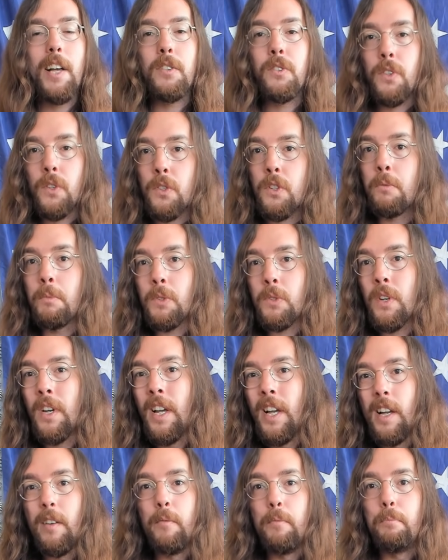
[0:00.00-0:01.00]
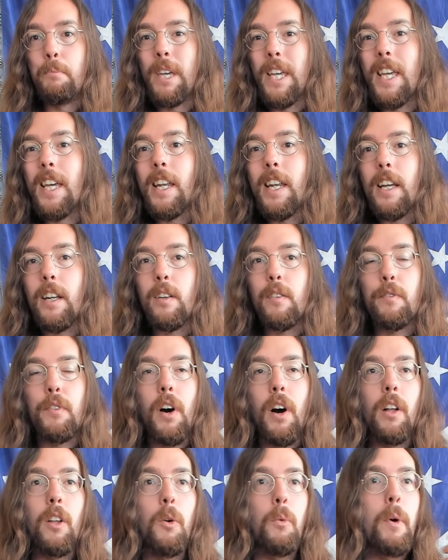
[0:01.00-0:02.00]
system is beginning to
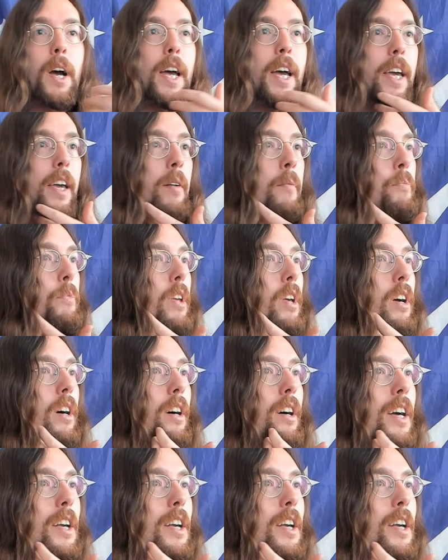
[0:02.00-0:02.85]
fall away, uh,